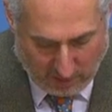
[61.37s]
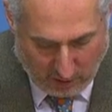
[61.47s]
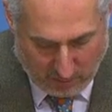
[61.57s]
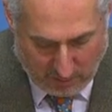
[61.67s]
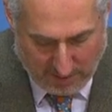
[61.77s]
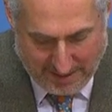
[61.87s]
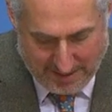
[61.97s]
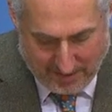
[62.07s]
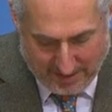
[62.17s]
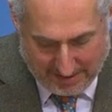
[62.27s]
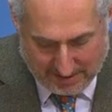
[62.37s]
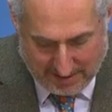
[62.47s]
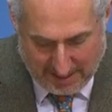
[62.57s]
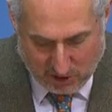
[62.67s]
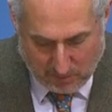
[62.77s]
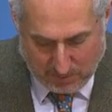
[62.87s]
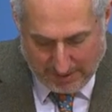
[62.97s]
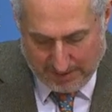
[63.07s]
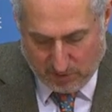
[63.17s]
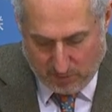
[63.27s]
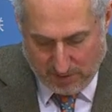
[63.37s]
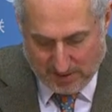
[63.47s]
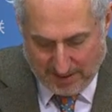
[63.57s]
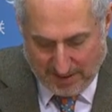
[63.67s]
global vaccination plan to bring